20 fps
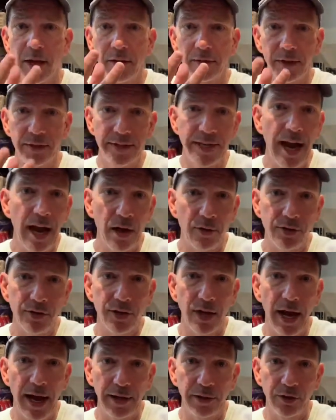the
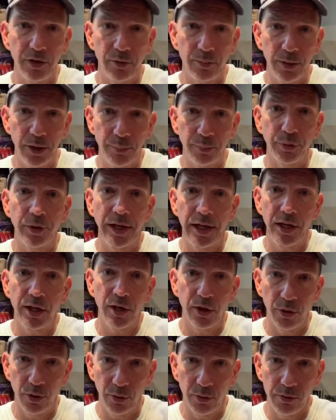downside could be pretty
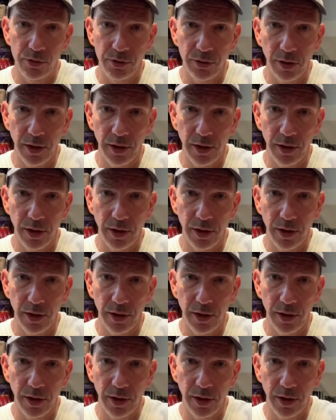huge.